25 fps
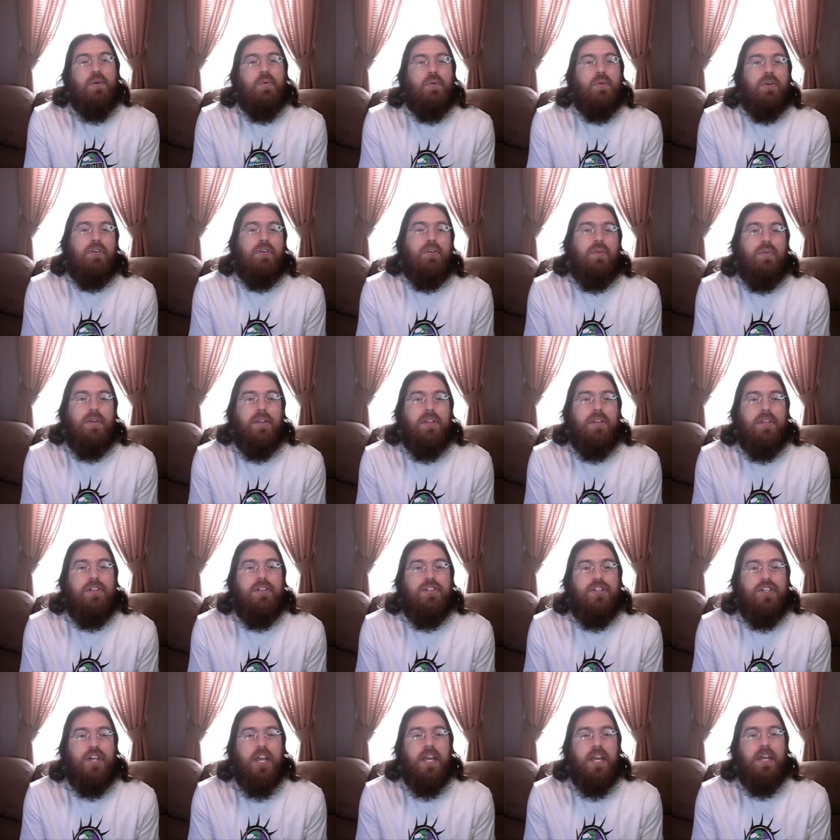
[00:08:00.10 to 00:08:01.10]
you are new to
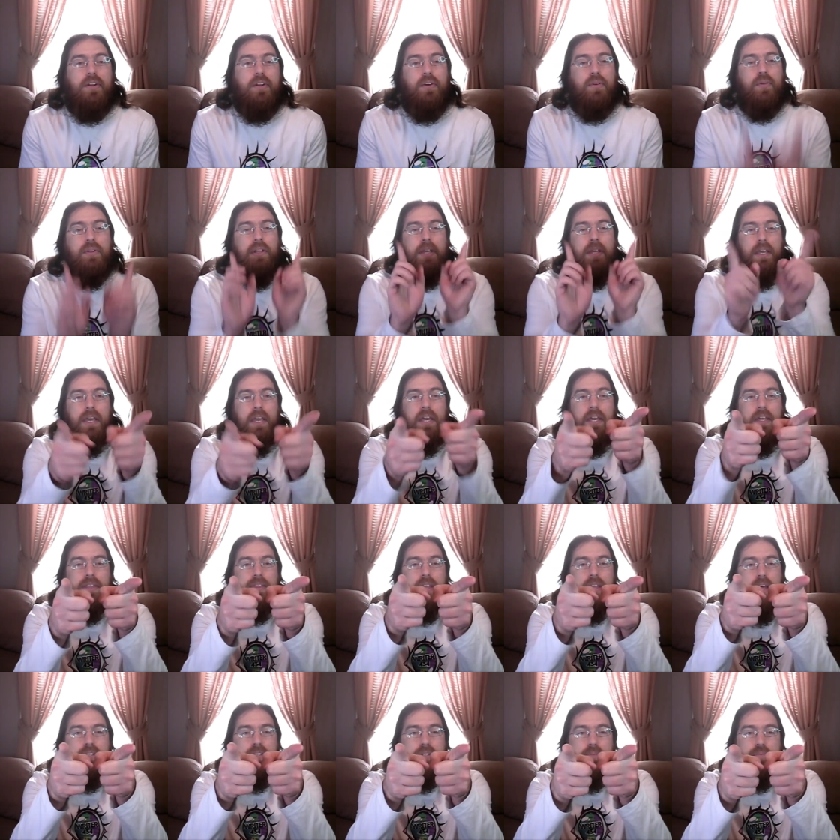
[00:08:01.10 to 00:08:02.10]
this channel, hit
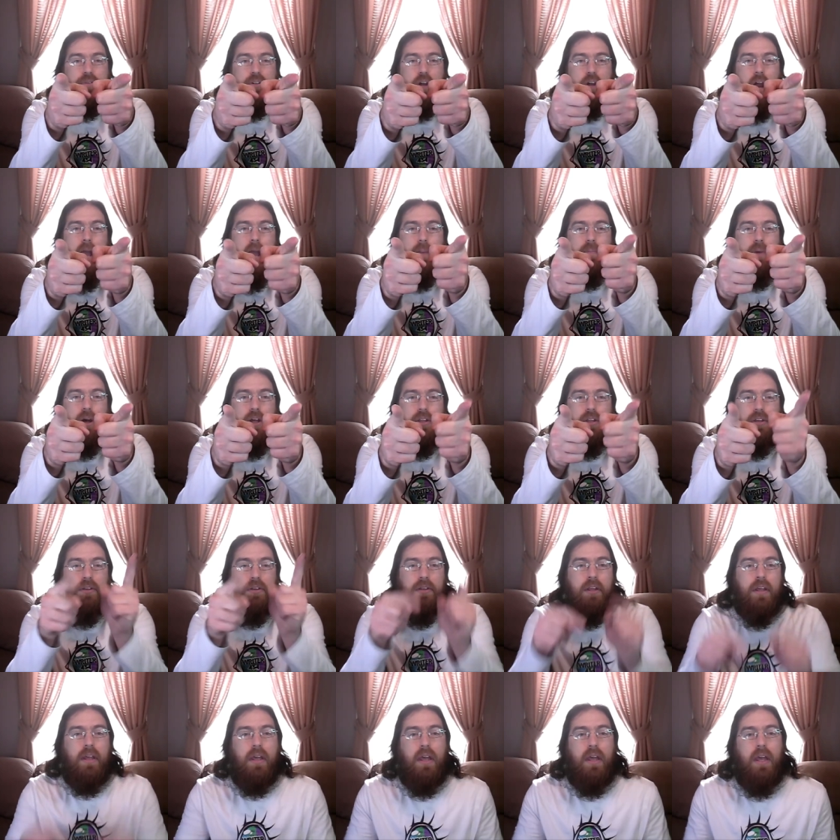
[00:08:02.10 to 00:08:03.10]
that subscribe button.